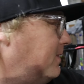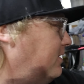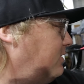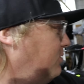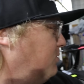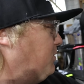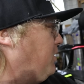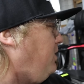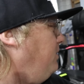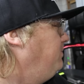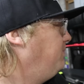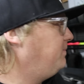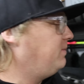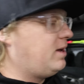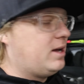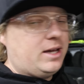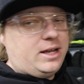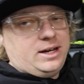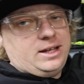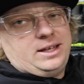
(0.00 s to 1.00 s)
It's all good.
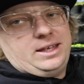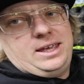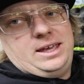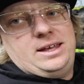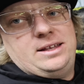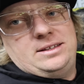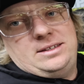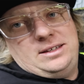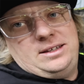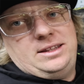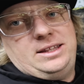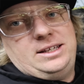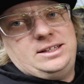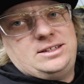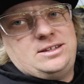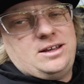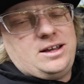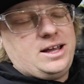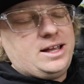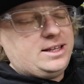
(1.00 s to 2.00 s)
I'm gonna get into these
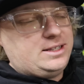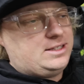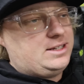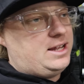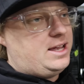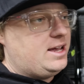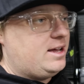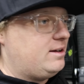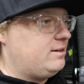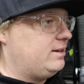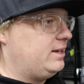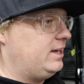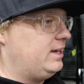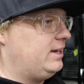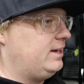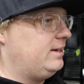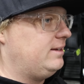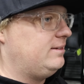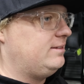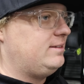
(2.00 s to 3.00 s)
tires now
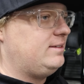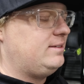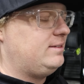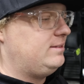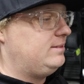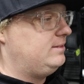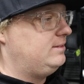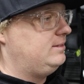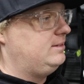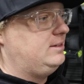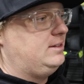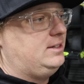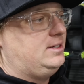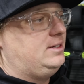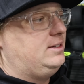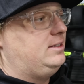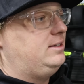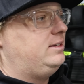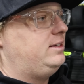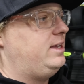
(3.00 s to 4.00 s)
and
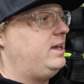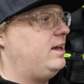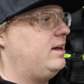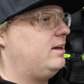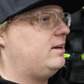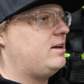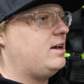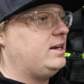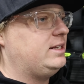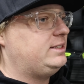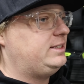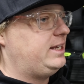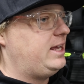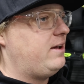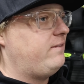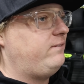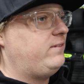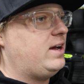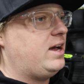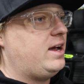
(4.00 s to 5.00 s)
yeah, kind of see
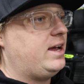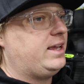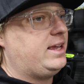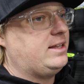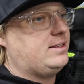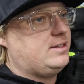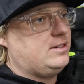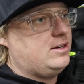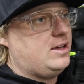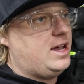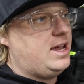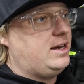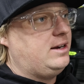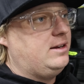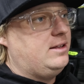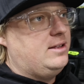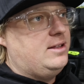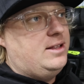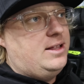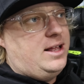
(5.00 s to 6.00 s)
how far I get tonight.
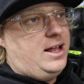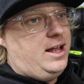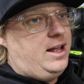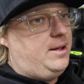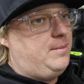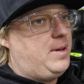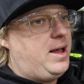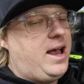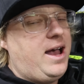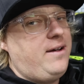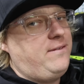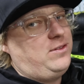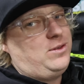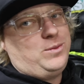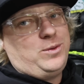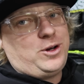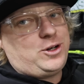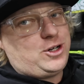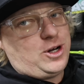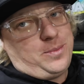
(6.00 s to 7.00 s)
Half the
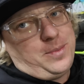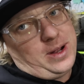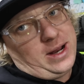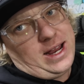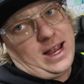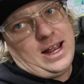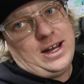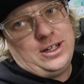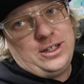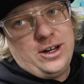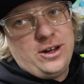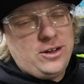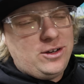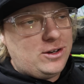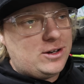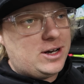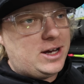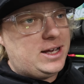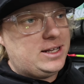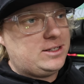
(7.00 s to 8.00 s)
workshop I can't show you
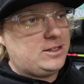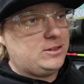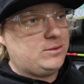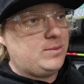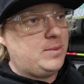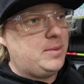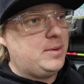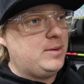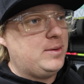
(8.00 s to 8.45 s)
guys because